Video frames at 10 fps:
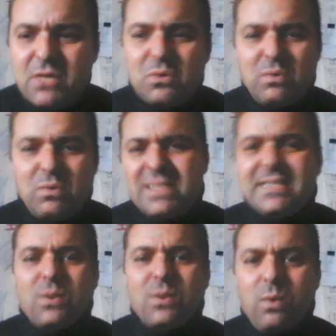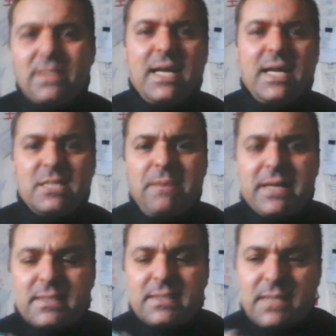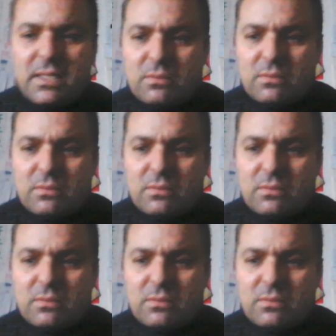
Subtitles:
wasn't what I expected. And